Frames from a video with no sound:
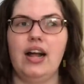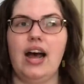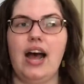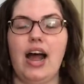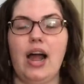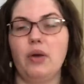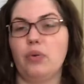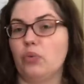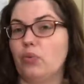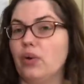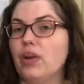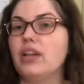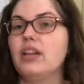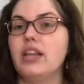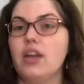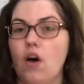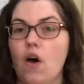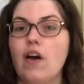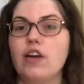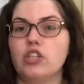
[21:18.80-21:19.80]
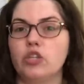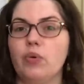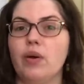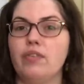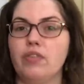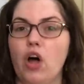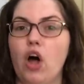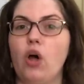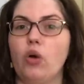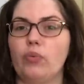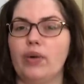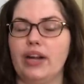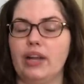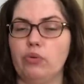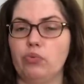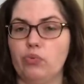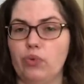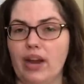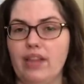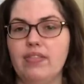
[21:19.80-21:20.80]
I really ought to have already
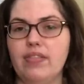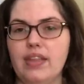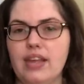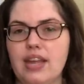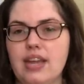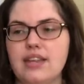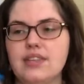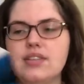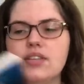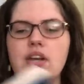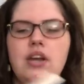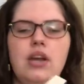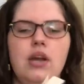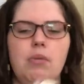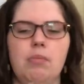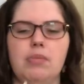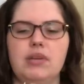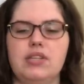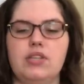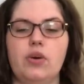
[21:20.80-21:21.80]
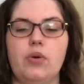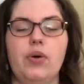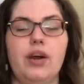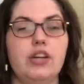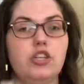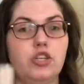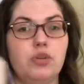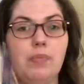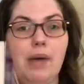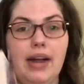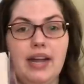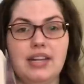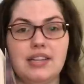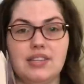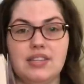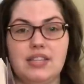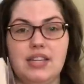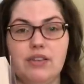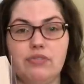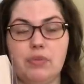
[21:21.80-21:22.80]
read these. But so as you might can
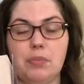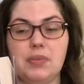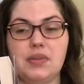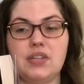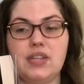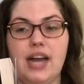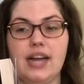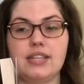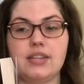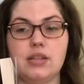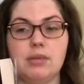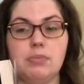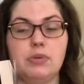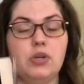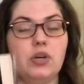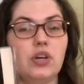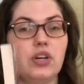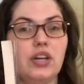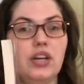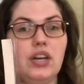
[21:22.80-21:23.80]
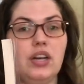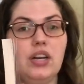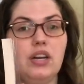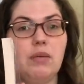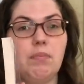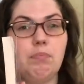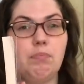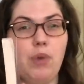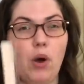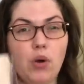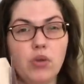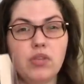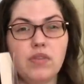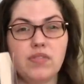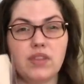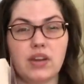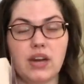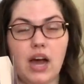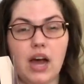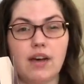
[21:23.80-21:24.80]
see from the size of the book, both of
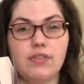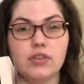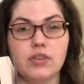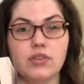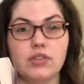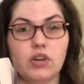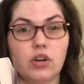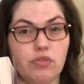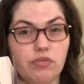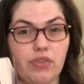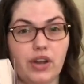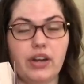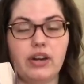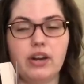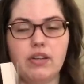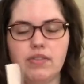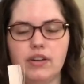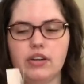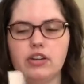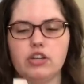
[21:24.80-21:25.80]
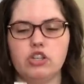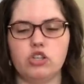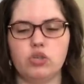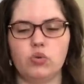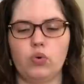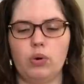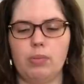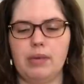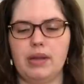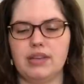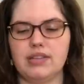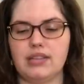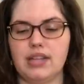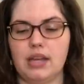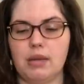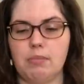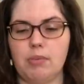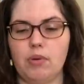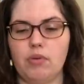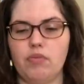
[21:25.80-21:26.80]
the novels are very, very short because they
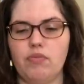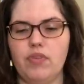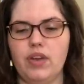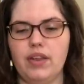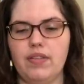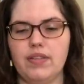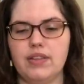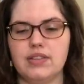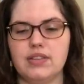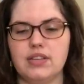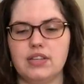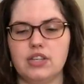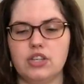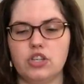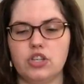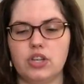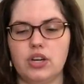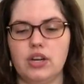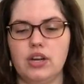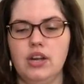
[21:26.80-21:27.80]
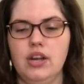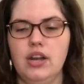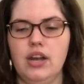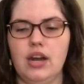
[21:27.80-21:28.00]
can both fit in this edition.